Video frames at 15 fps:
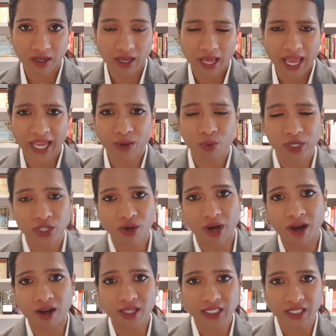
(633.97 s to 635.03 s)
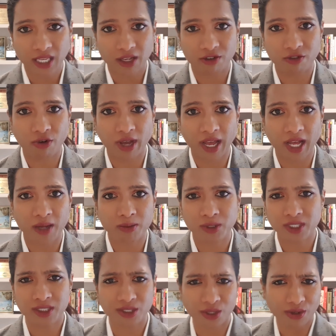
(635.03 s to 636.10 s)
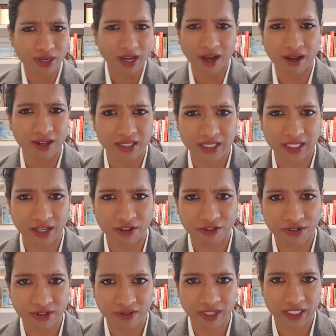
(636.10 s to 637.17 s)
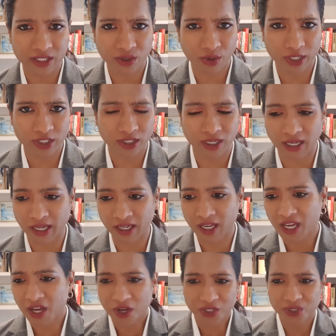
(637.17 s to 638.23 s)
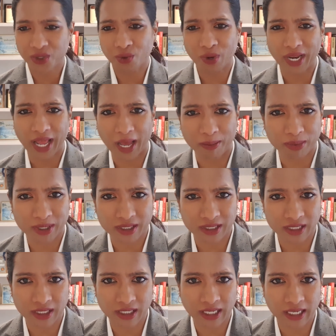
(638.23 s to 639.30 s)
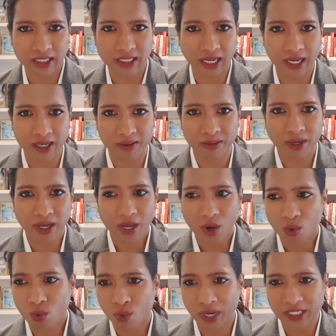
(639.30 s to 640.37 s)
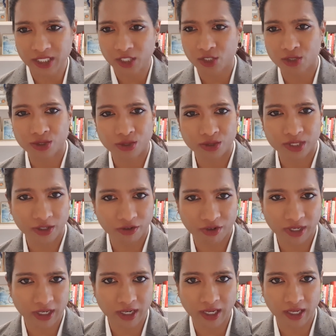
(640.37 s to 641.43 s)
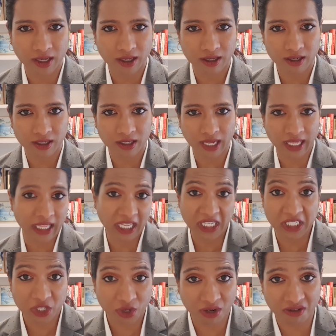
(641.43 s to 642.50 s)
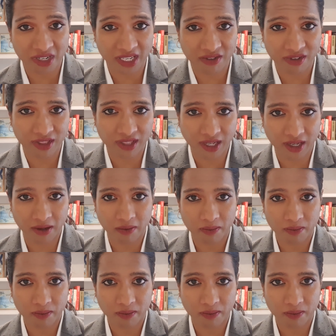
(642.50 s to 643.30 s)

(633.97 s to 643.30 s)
And when you're asking for help, just don't ask a frivolous question like, so what happened in the exam? What did you do differently? And then sort of leave it there.